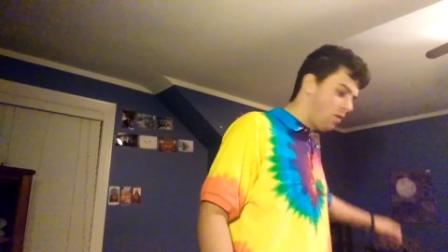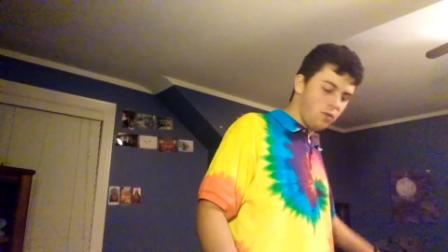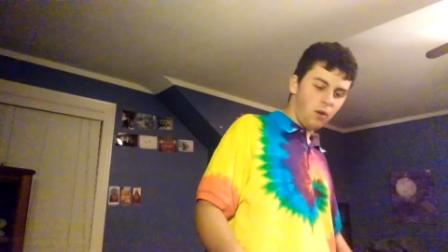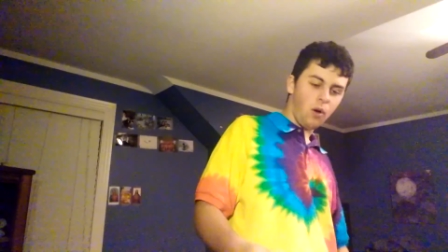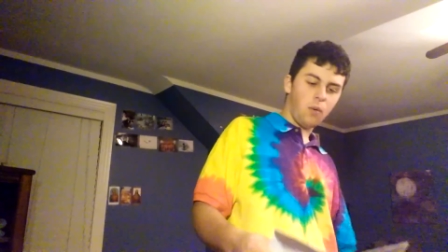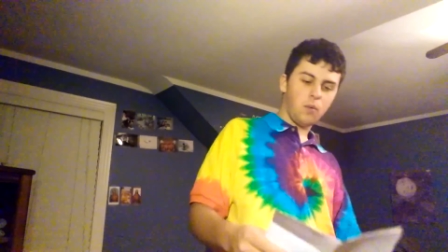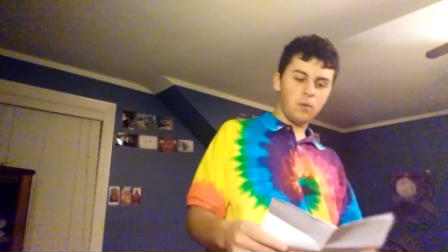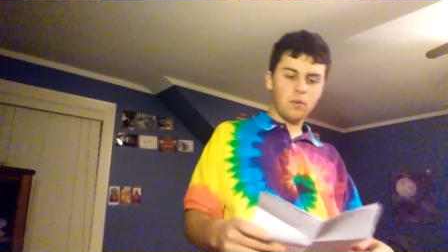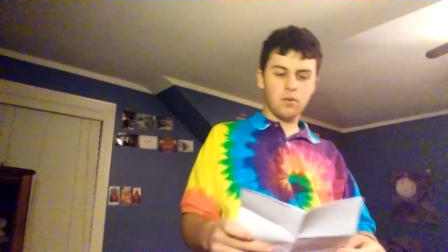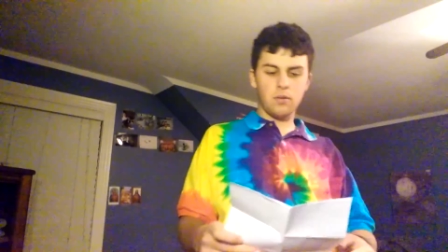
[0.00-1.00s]
So,
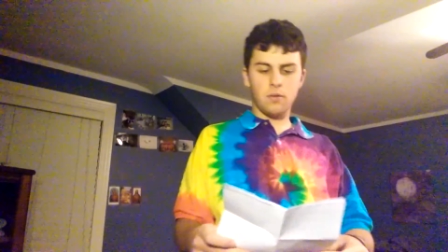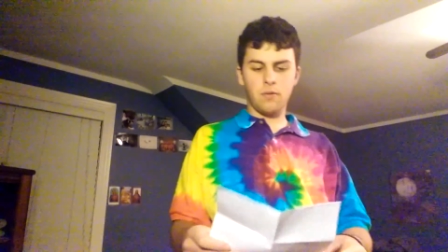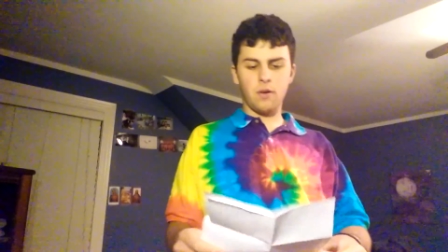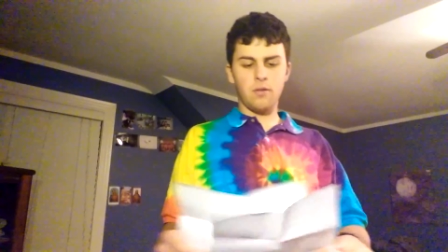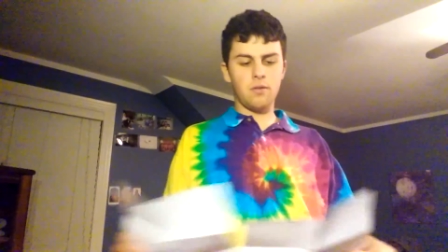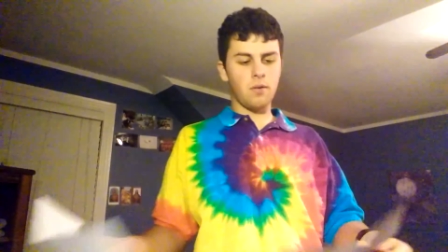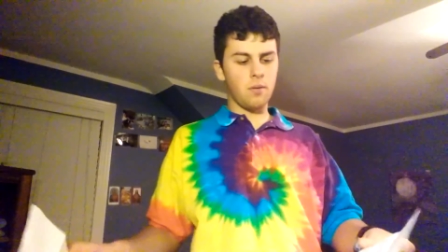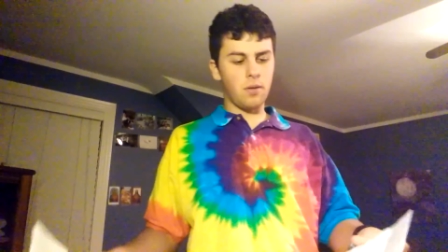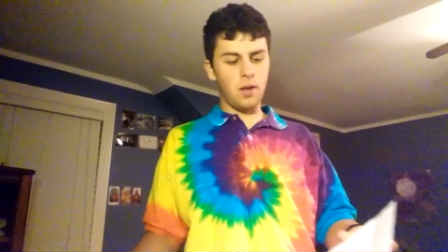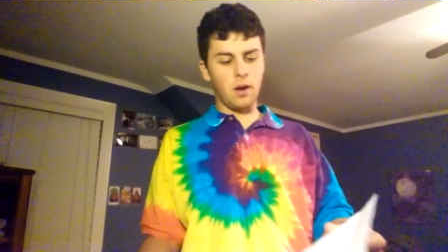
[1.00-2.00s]
first
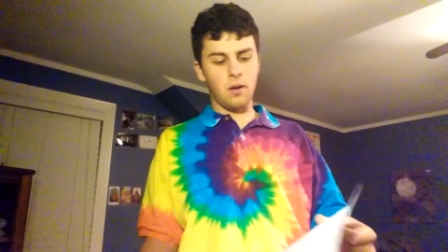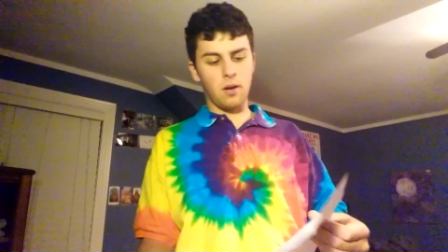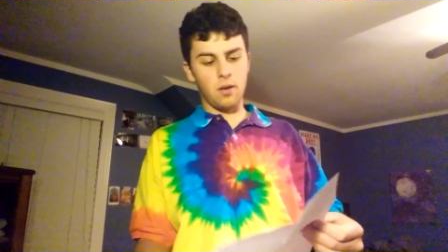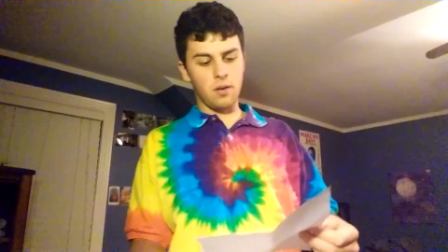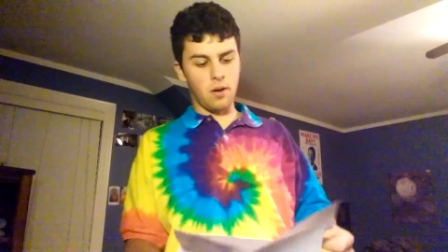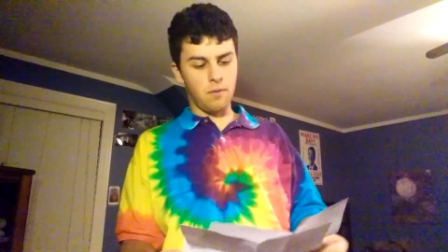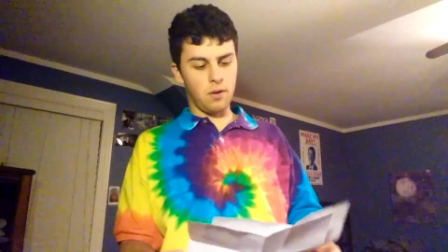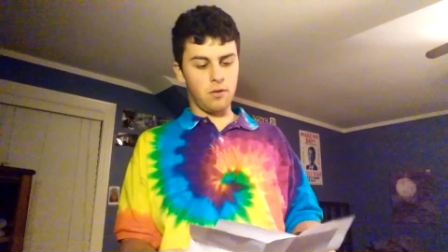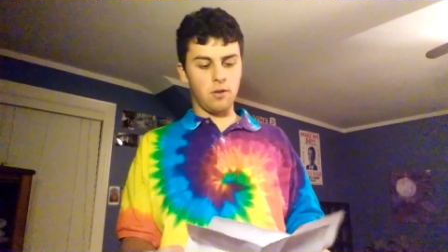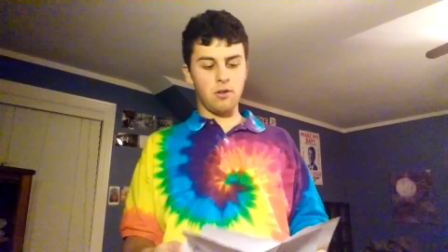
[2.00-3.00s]
thing of
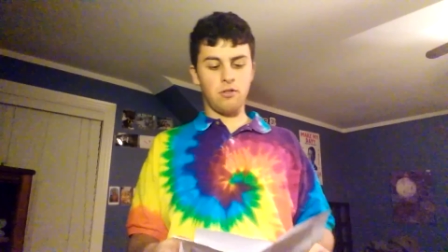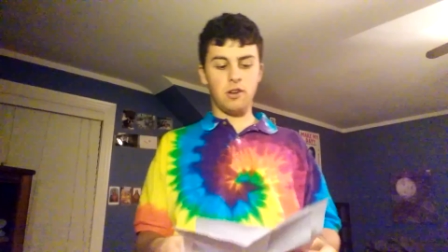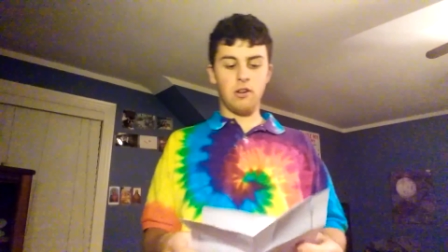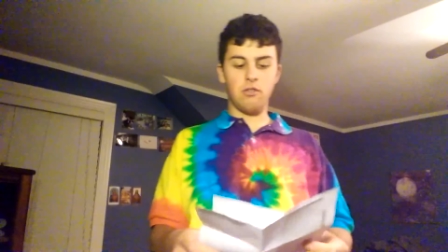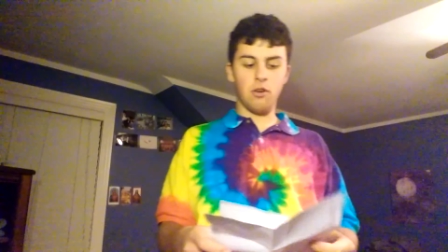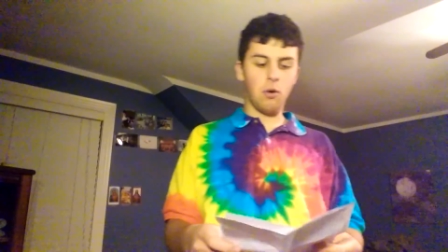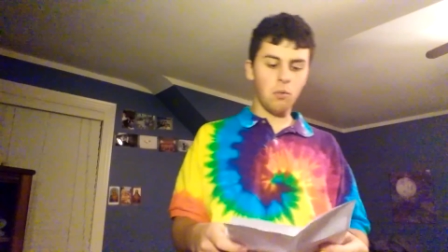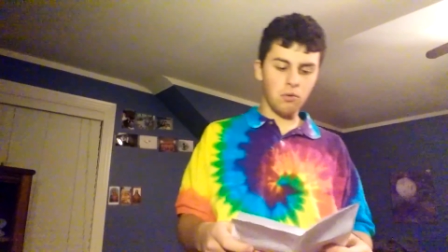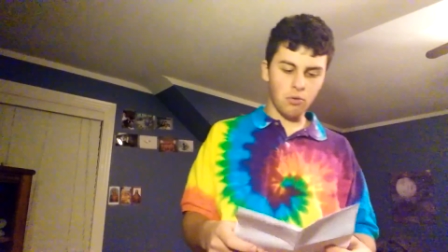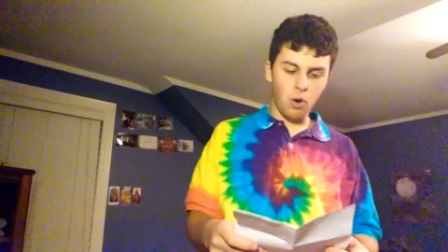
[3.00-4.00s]
this shit show
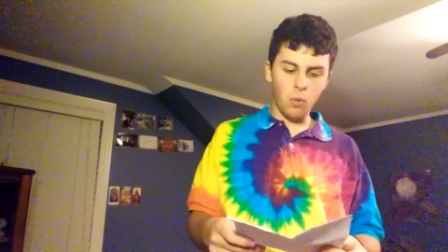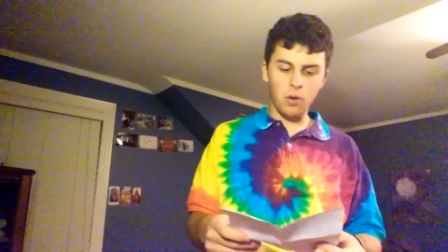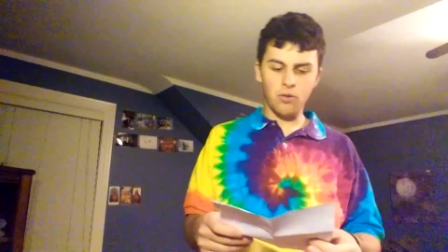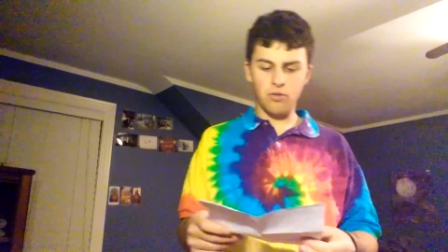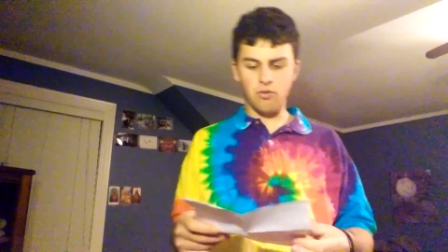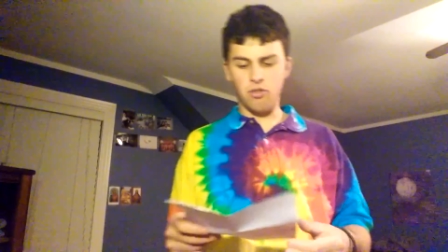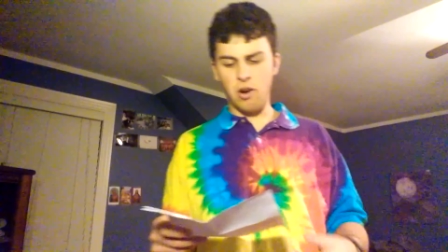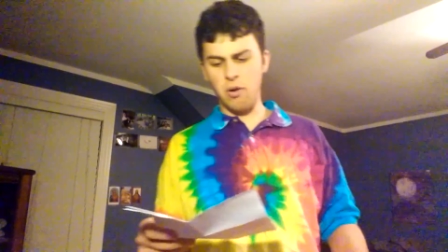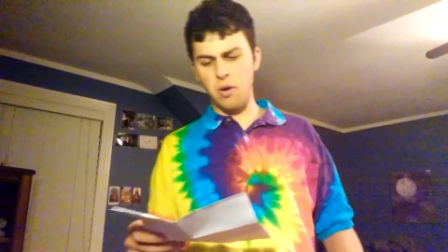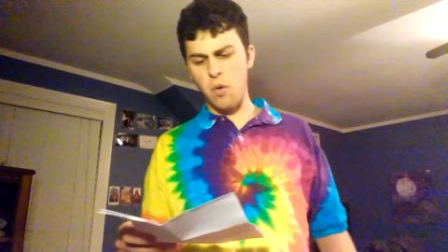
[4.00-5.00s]
was Owens,
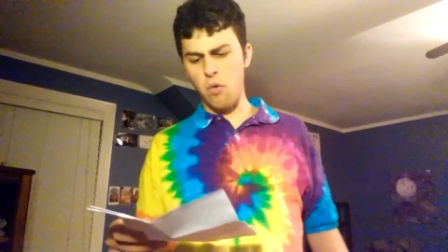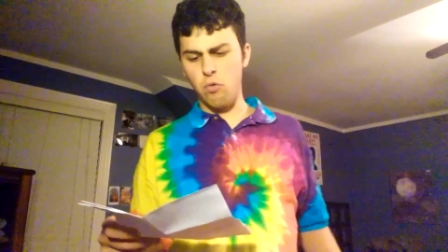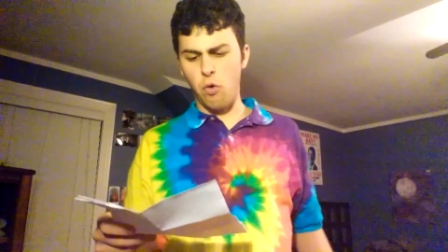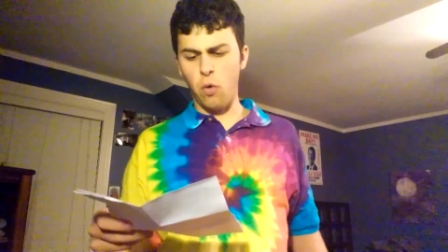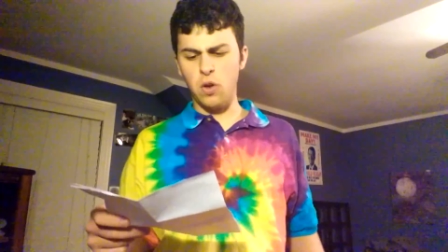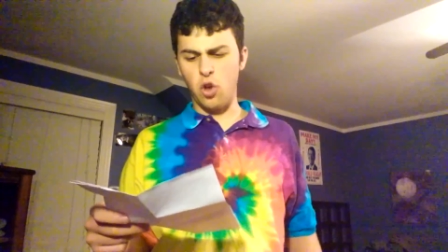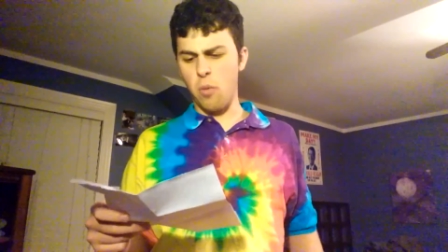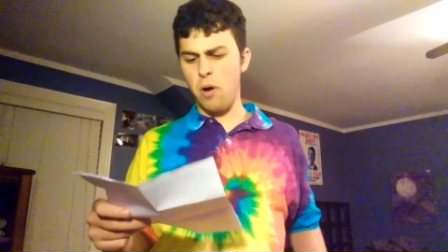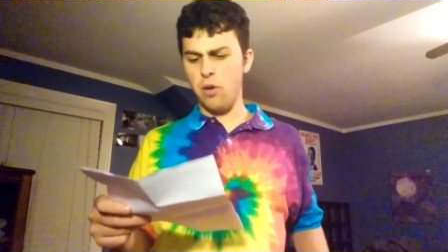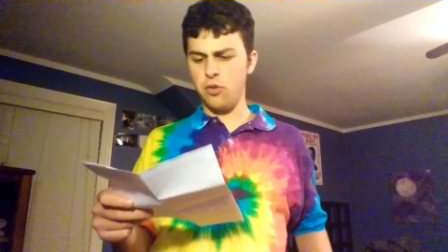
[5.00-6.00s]
Jericho, and Foley
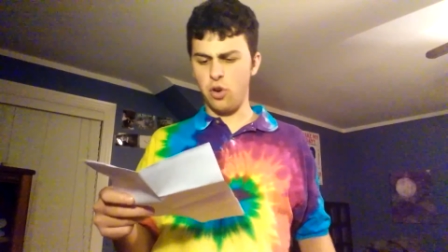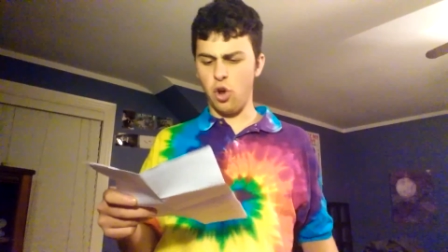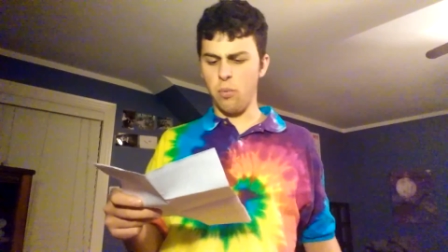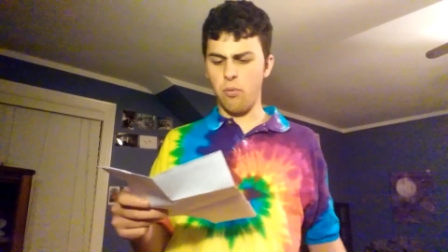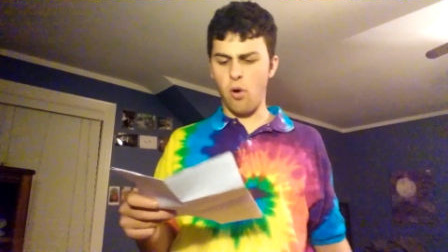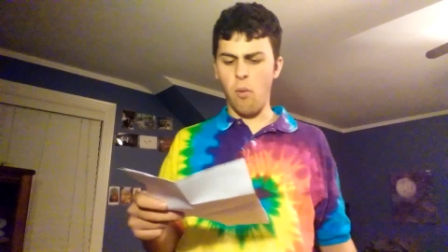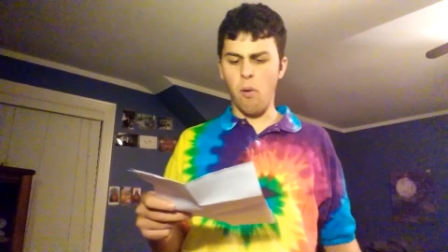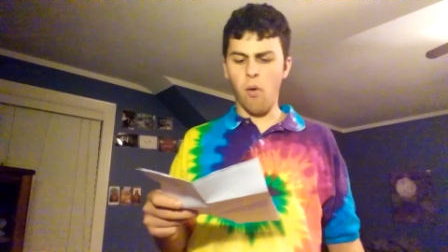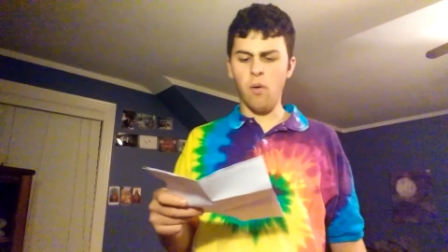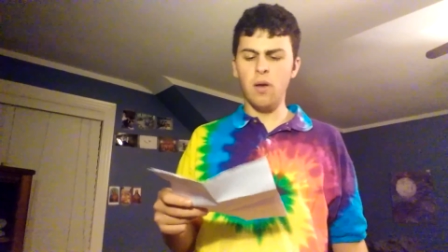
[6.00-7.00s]
come out to cut a promo.